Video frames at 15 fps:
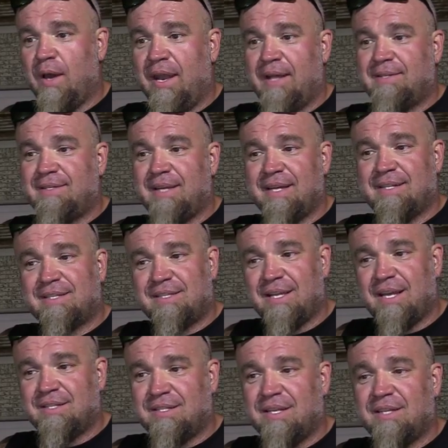and it's it's
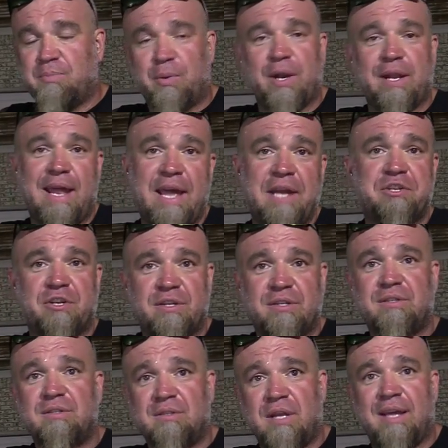it's it's pretty dangerous.
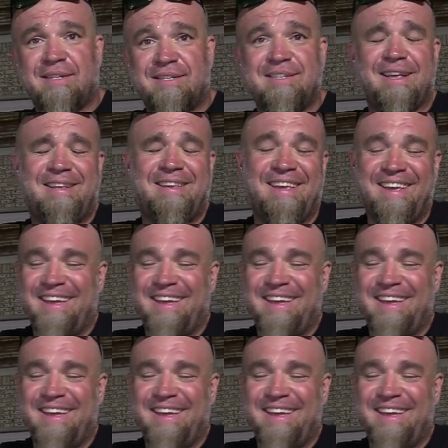It's it's,